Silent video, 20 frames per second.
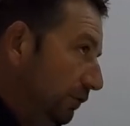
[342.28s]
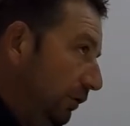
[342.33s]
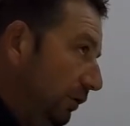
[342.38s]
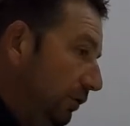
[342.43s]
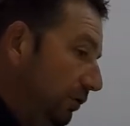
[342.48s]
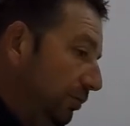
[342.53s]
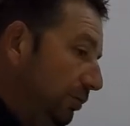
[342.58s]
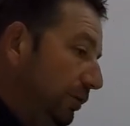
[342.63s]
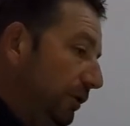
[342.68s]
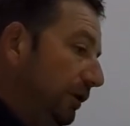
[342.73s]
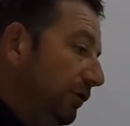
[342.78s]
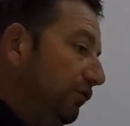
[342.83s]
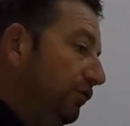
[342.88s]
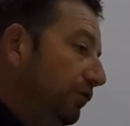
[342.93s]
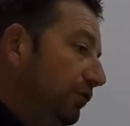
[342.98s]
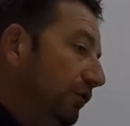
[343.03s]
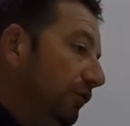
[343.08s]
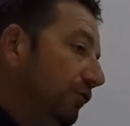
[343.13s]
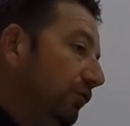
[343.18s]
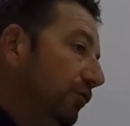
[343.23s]
So
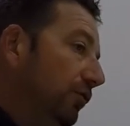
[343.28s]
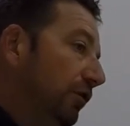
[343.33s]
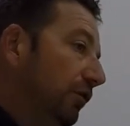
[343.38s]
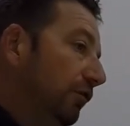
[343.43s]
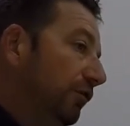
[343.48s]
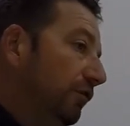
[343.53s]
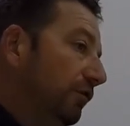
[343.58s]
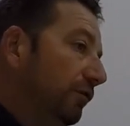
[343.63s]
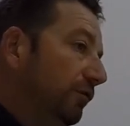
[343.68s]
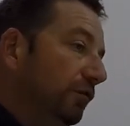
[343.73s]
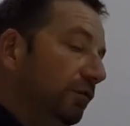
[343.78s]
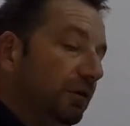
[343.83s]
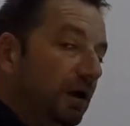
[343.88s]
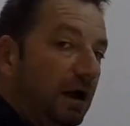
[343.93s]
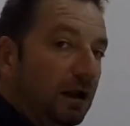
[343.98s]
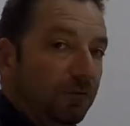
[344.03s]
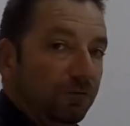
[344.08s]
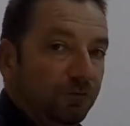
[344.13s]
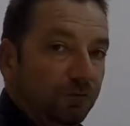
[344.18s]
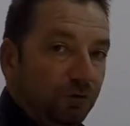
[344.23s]
completion of works
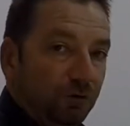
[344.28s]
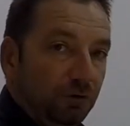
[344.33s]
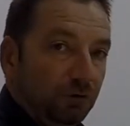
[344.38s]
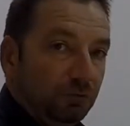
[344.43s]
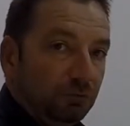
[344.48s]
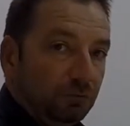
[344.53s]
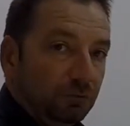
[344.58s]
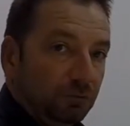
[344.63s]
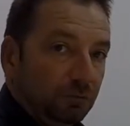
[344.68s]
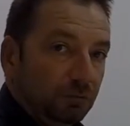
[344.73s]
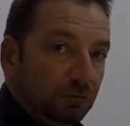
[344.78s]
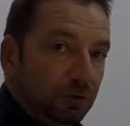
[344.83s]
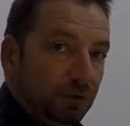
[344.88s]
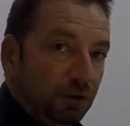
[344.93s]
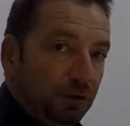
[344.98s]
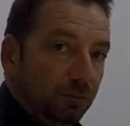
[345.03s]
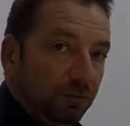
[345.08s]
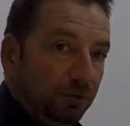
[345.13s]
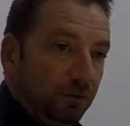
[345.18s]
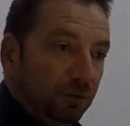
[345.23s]
start of June.
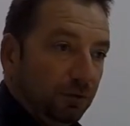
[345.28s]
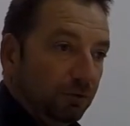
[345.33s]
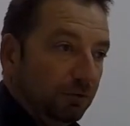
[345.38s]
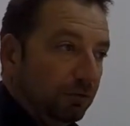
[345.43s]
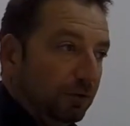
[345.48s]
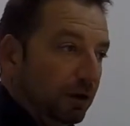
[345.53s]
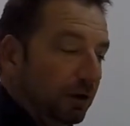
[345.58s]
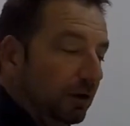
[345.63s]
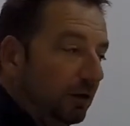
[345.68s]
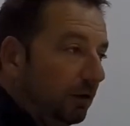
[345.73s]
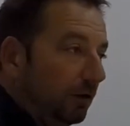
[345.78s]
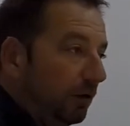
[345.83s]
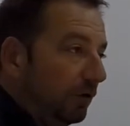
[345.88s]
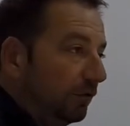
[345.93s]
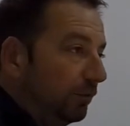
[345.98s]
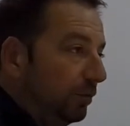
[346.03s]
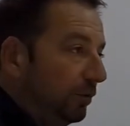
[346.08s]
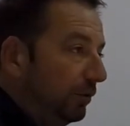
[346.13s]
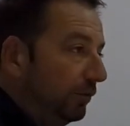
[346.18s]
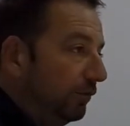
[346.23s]
Keep your eyes
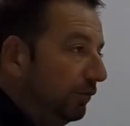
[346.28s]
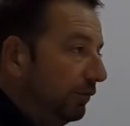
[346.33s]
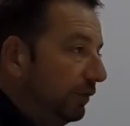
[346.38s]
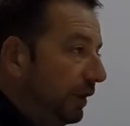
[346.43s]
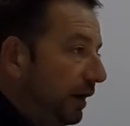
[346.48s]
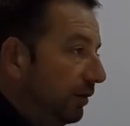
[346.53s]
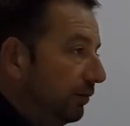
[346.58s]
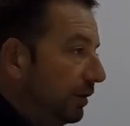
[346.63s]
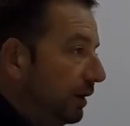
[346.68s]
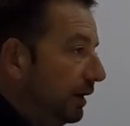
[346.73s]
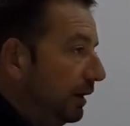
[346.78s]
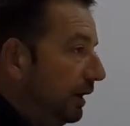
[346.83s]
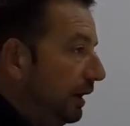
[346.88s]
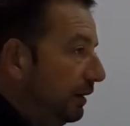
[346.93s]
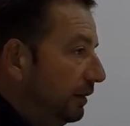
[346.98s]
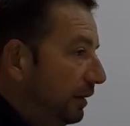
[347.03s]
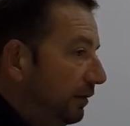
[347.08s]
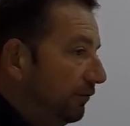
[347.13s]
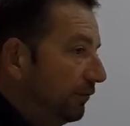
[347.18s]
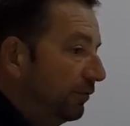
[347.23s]
peeled for that one,
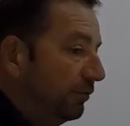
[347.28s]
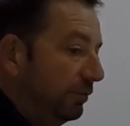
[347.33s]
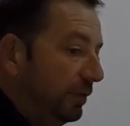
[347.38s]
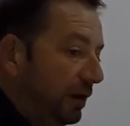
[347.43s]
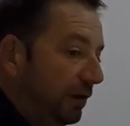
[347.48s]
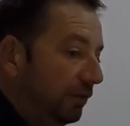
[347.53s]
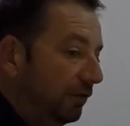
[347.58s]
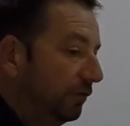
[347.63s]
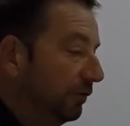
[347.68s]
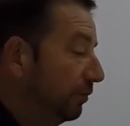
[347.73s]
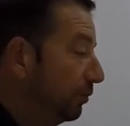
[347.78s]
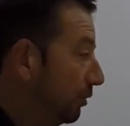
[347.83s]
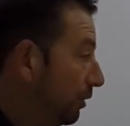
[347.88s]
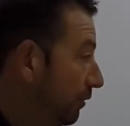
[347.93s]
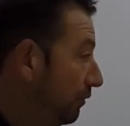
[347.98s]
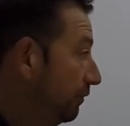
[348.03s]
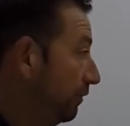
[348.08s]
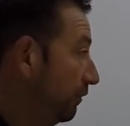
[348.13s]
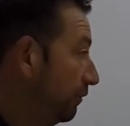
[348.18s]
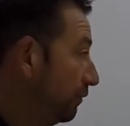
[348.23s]
and then from there it's the
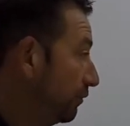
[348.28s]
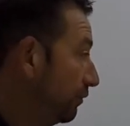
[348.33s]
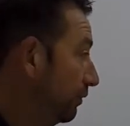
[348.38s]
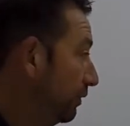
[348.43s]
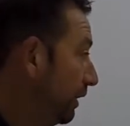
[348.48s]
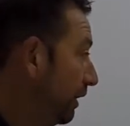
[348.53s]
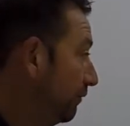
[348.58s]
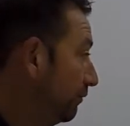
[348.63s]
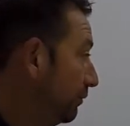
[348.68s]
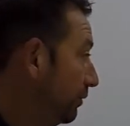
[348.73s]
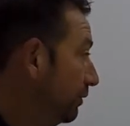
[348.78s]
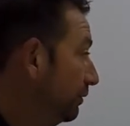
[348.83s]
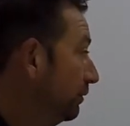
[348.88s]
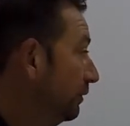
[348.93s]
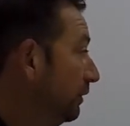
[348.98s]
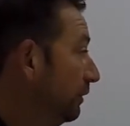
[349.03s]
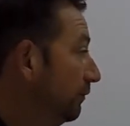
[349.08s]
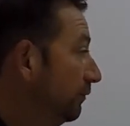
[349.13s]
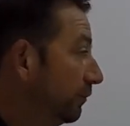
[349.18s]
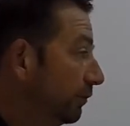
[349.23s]
process through government
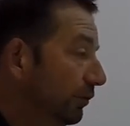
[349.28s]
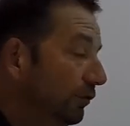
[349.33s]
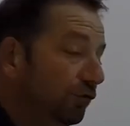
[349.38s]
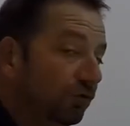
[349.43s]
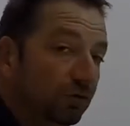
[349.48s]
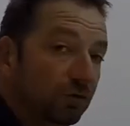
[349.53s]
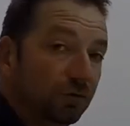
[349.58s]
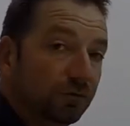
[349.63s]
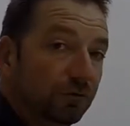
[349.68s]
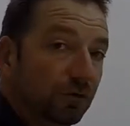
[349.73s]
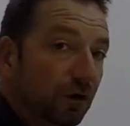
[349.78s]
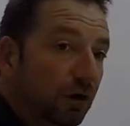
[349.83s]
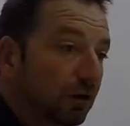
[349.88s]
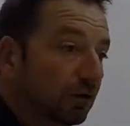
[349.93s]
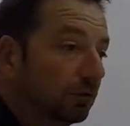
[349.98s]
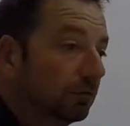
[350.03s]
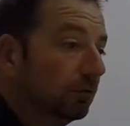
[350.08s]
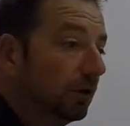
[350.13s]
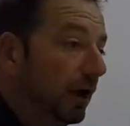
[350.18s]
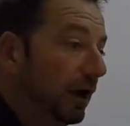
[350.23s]
for issue of
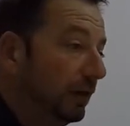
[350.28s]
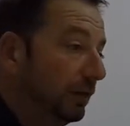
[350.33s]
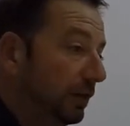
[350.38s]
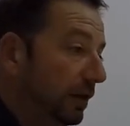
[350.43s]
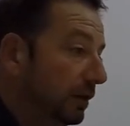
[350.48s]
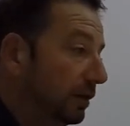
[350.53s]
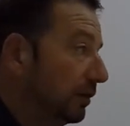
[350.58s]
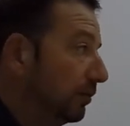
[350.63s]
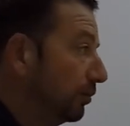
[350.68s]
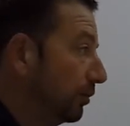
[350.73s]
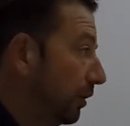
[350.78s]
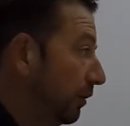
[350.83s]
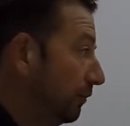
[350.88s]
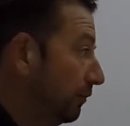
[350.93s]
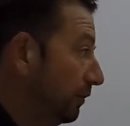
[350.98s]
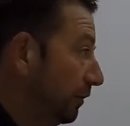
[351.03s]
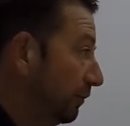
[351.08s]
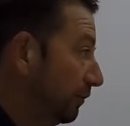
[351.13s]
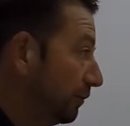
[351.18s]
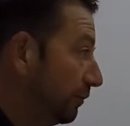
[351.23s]
title, and then the
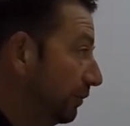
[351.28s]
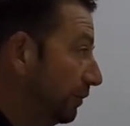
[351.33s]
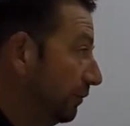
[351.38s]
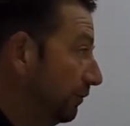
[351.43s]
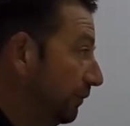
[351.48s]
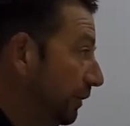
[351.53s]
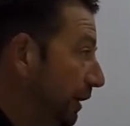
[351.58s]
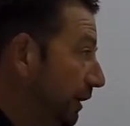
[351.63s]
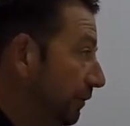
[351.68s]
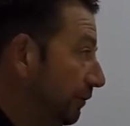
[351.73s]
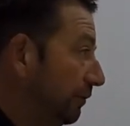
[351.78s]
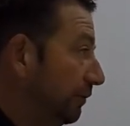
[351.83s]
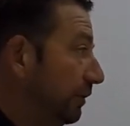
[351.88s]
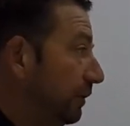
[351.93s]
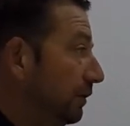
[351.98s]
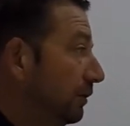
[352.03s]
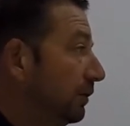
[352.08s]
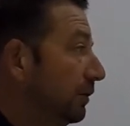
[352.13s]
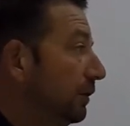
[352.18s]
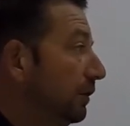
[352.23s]
process through
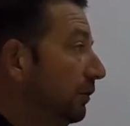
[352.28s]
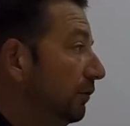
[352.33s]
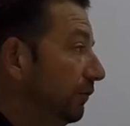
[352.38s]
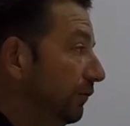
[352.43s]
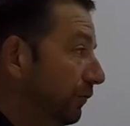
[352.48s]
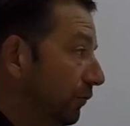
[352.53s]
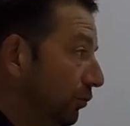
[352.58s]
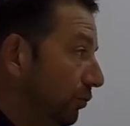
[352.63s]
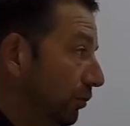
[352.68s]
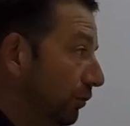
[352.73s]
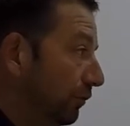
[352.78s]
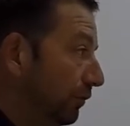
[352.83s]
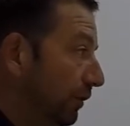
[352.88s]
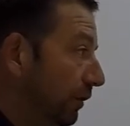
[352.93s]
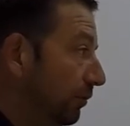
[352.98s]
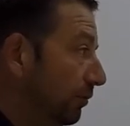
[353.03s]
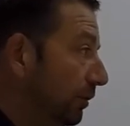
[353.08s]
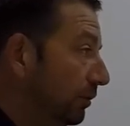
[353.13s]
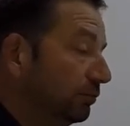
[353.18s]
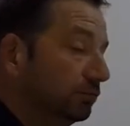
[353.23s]
conveyancing for
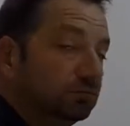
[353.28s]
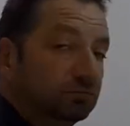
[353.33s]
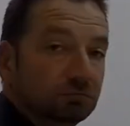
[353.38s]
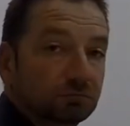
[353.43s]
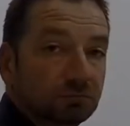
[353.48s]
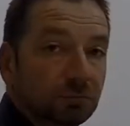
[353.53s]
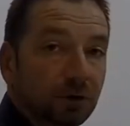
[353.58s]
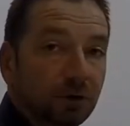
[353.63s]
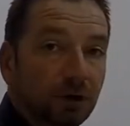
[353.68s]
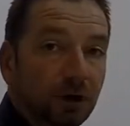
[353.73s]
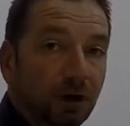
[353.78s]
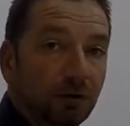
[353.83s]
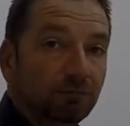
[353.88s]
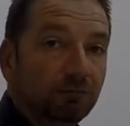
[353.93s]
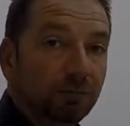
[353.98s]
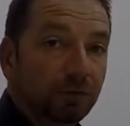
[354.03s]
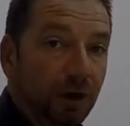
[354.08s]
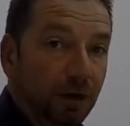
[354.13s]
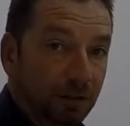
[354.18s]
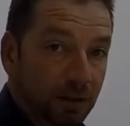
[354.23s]
settlement. Okay,
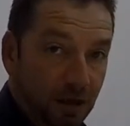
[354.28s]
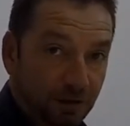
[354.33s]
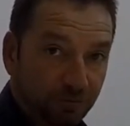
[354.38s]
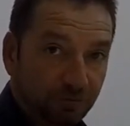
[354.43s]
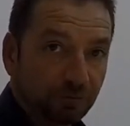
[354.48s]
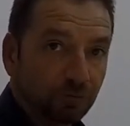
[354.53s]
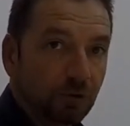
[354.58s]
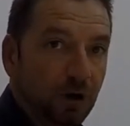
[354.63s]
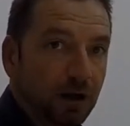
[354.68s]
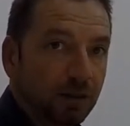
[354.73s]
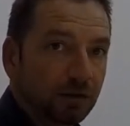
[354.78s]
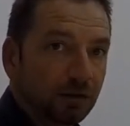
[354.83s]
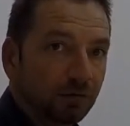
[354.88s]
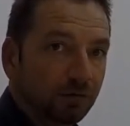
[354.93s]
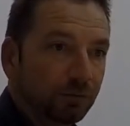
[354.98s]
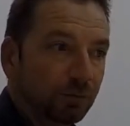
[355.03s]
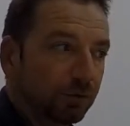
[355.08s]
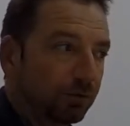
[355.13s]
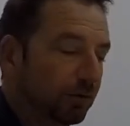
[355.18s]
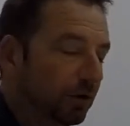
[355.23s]
and that's the way that it's
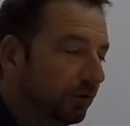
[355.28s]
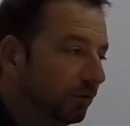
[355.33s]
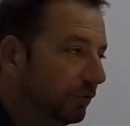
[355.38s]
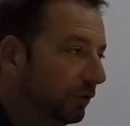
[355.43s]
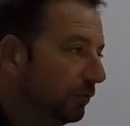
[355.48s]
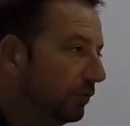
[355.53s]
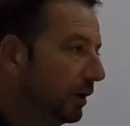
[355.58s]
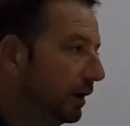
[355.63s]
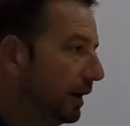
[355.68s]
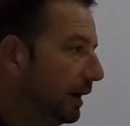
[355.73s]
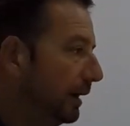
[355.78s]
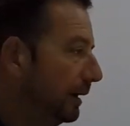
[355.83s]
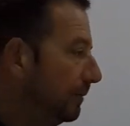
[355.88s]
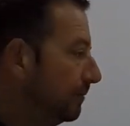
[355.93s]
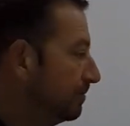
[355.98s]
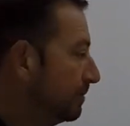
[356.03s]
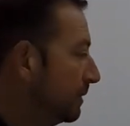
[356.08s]
progressed on 1A.